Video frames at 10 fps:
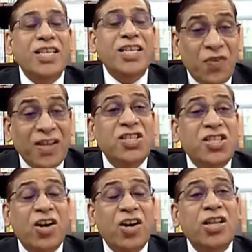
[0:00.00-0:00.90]
has
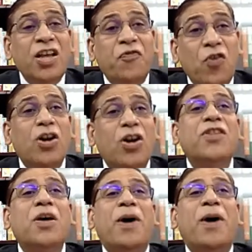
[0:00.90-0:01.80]
once said on the floor
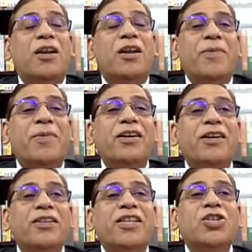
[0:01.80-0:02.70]
of the parliament
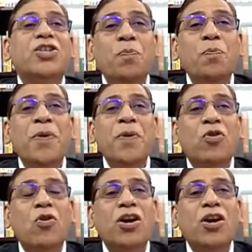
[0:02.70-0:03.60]
that
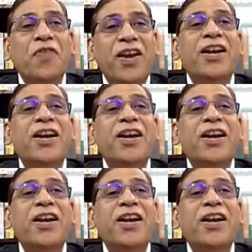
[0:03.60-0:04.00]
Supreme Court of